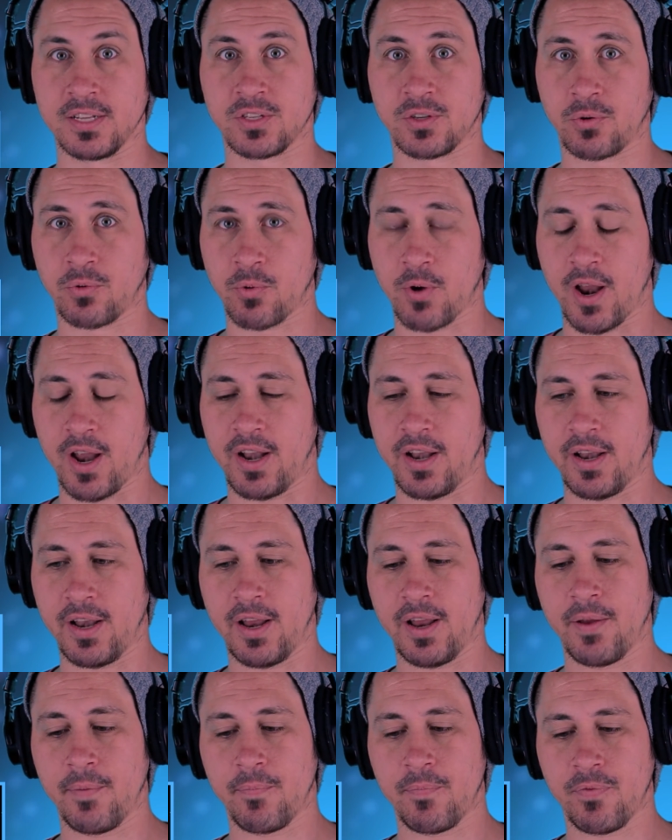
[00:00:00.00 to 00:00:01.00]
It's great
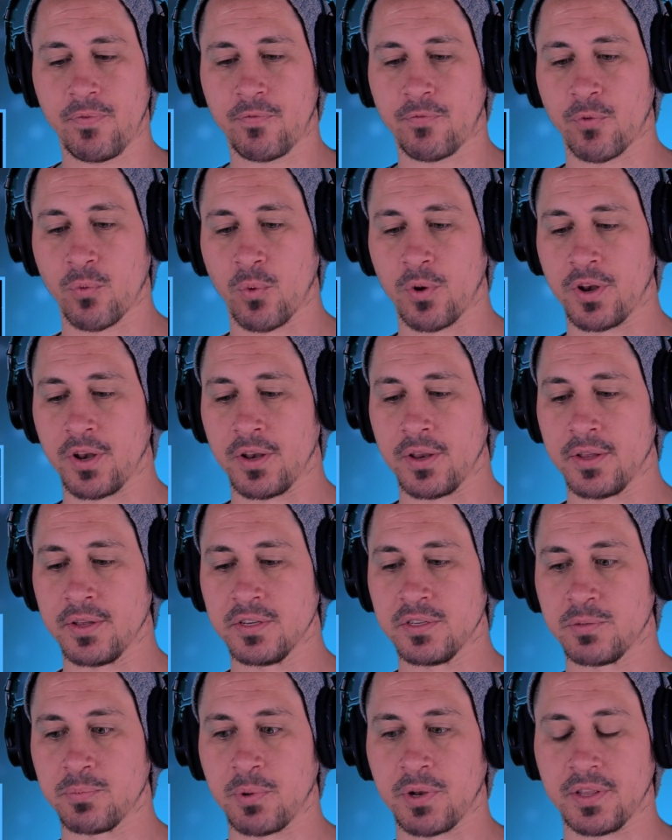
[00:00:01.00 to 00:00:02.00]
for what it
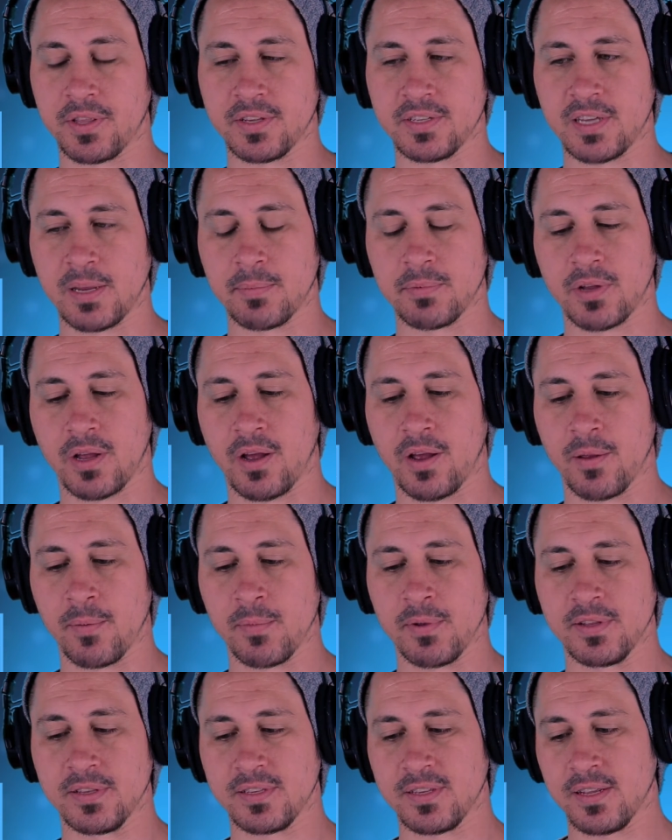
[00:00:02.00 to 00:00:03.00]
is, but at the same
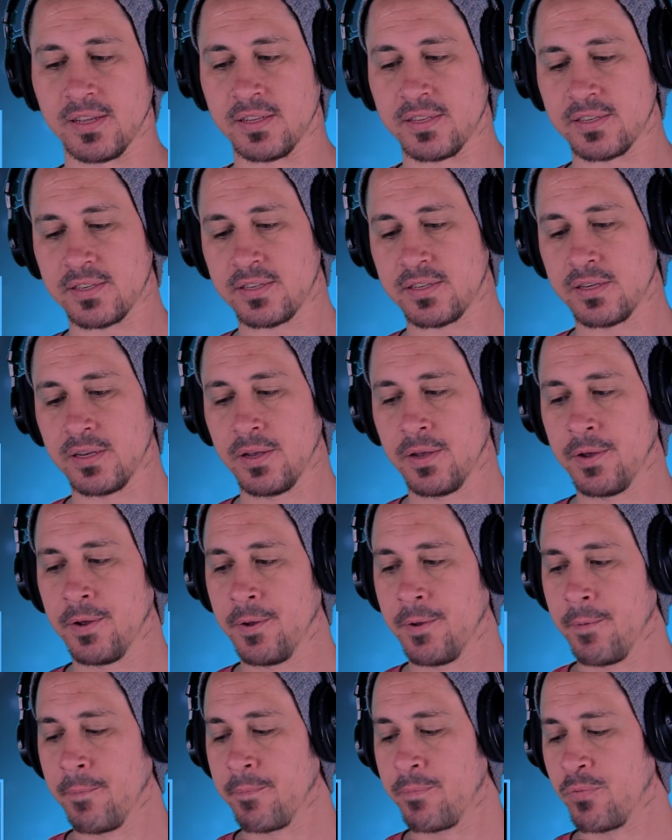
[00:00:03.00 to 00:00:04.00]
time, it's
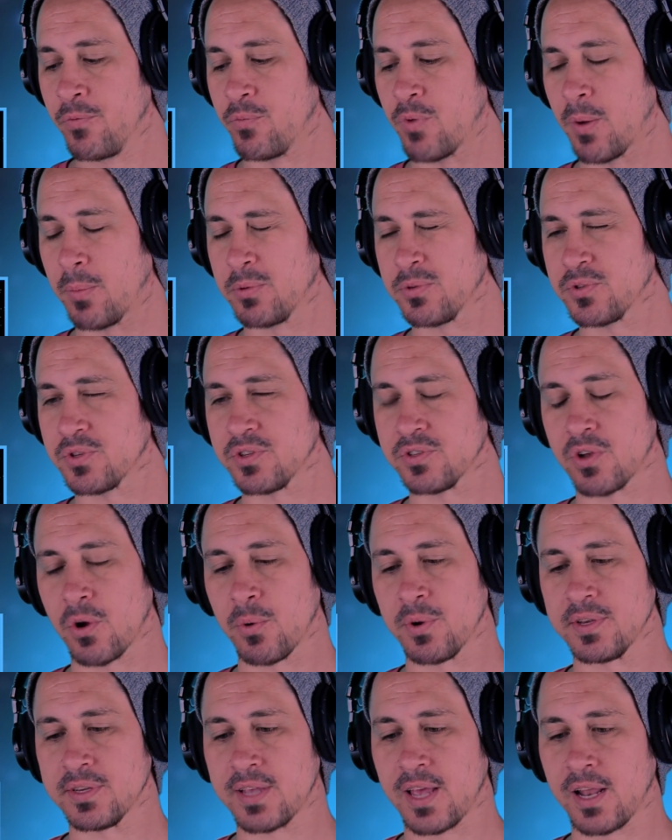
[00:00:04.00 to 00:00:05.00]
Rebels has
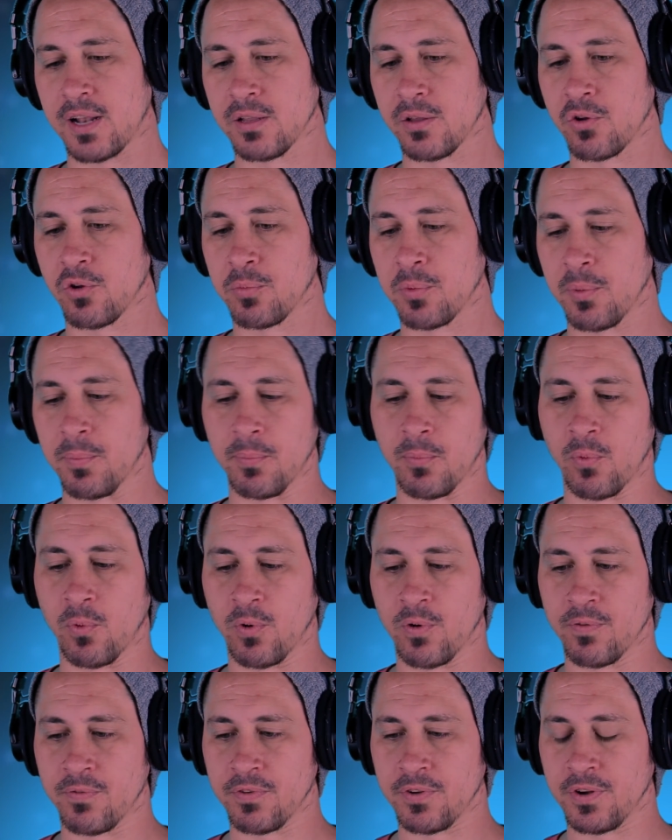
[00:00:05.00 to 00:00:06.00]
always had a little bit
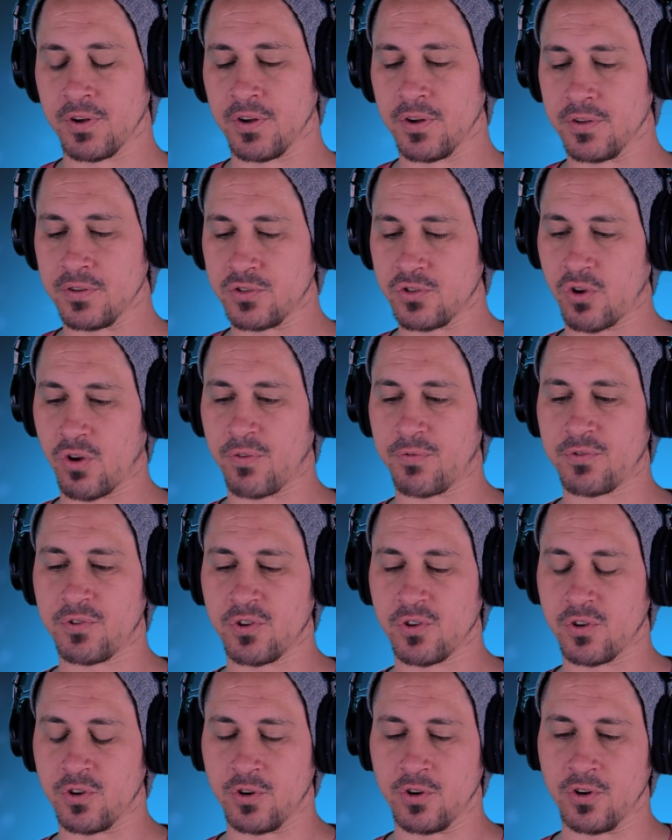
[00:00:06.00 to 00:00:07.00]
more of a
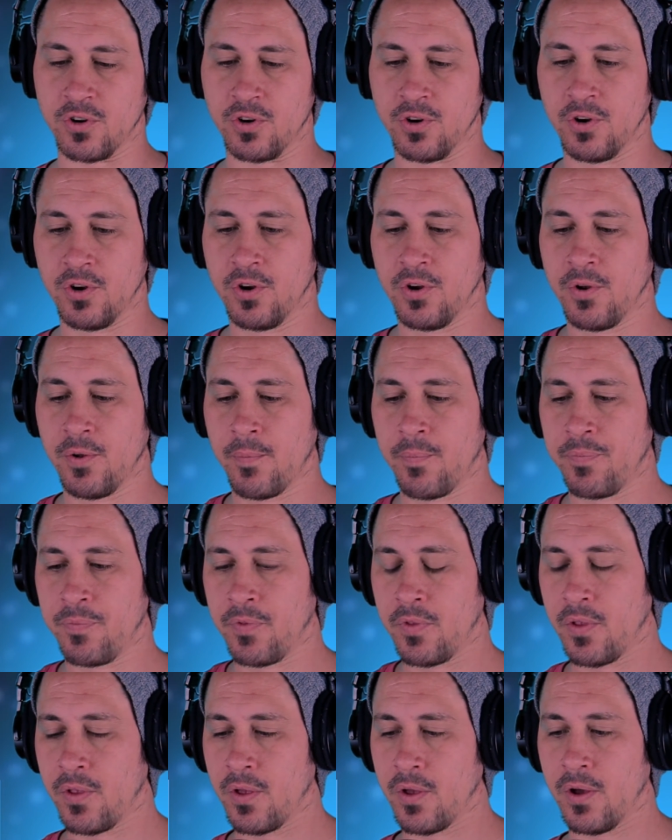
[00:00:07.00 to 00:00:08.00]
softer
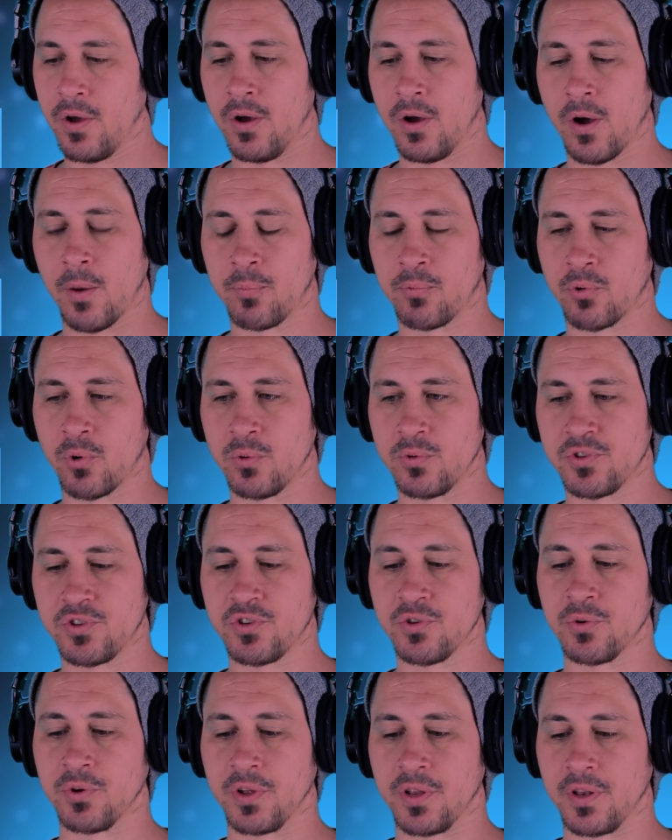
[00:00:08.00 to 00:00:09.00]
approach
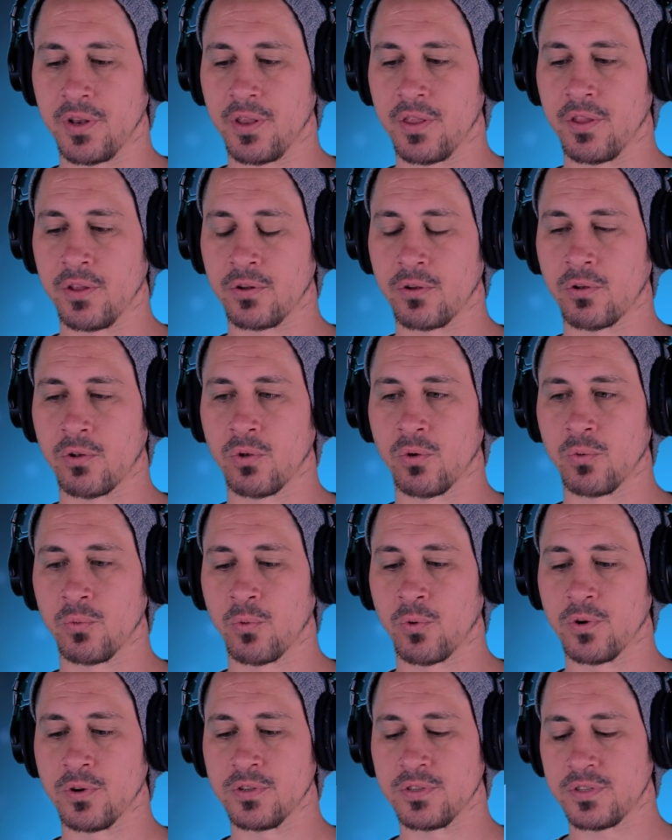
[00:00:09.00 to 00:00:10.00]
to it than Clone
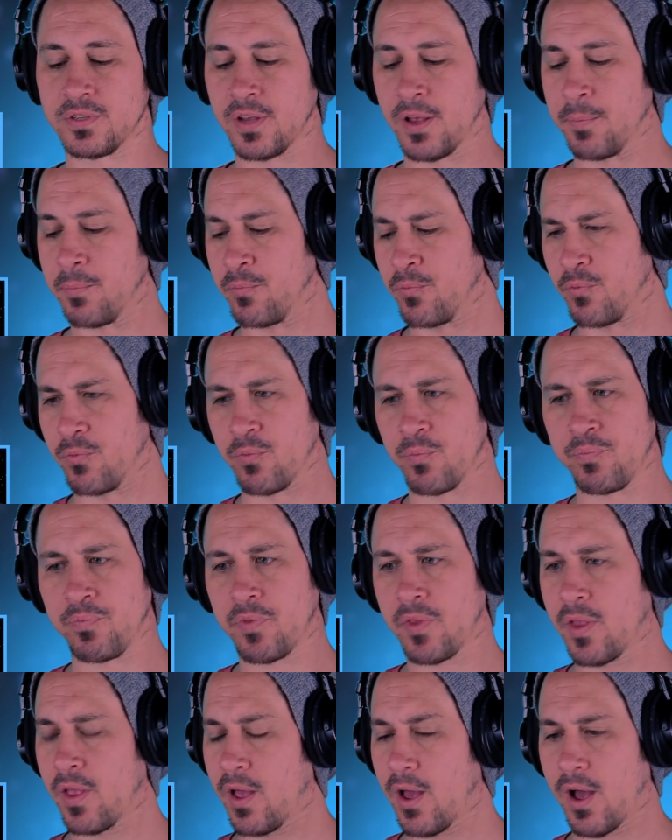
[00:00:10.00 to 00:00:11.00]
Wars. And
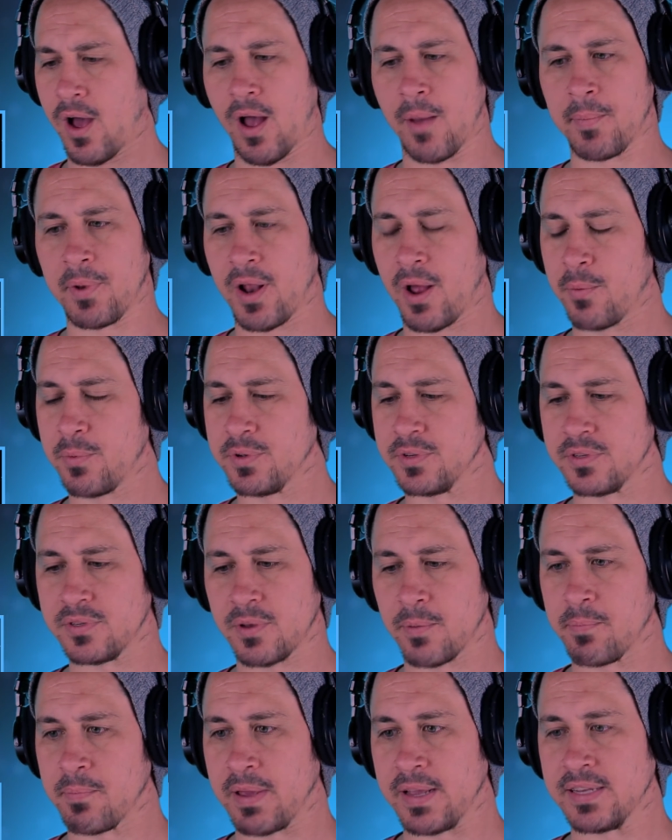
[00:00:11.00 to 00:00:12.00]
I mean, I was
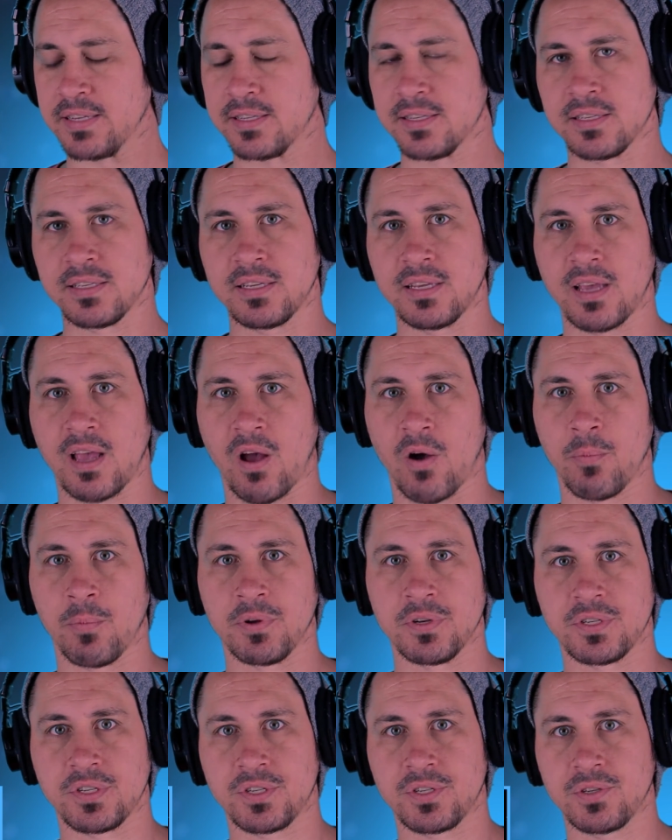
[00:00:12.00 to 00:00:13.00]
amazed to see how
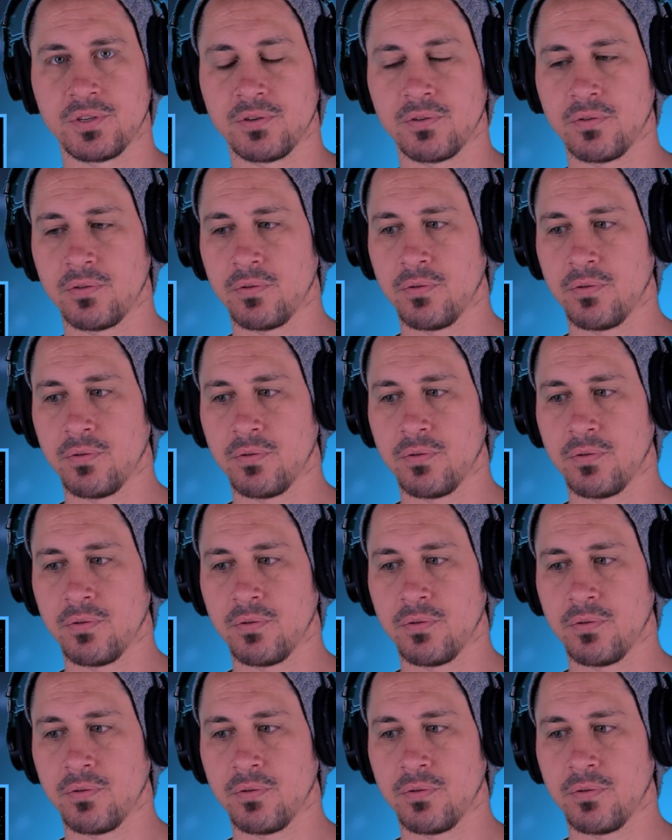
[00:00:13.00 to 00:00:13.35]
much